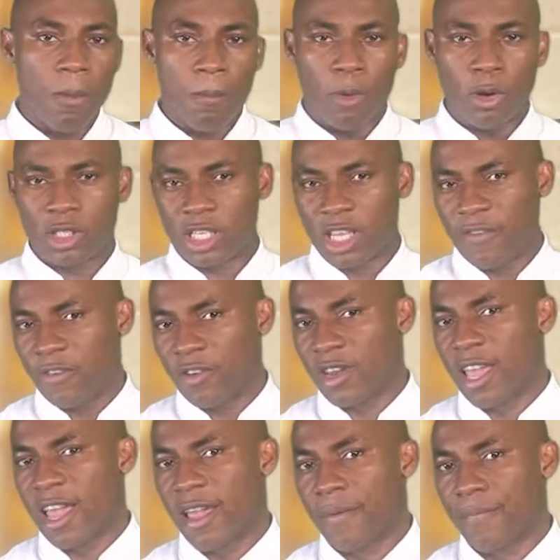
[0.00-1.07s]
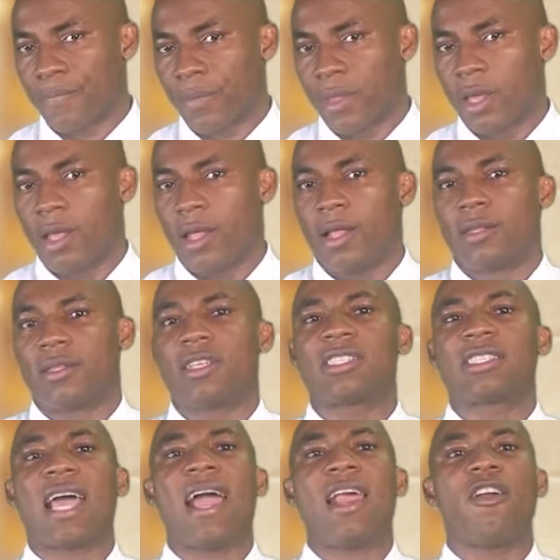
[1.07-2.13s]
But even here, The
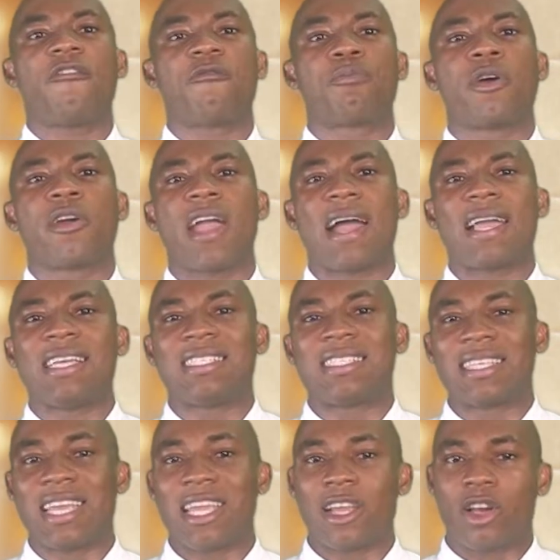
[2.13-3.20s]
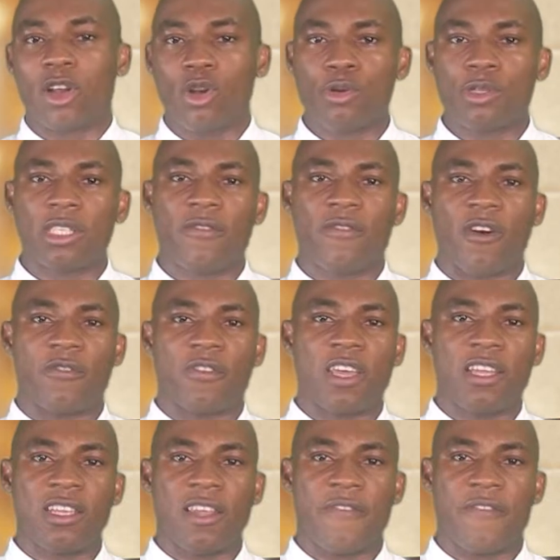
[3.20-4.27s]
style of prayer is inclusive of
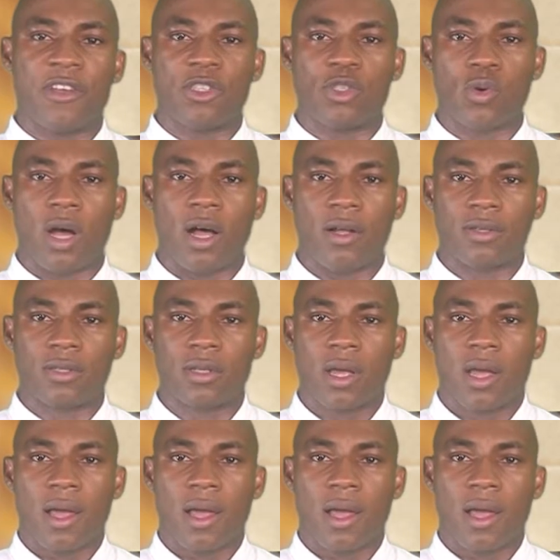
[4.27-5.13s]
individuals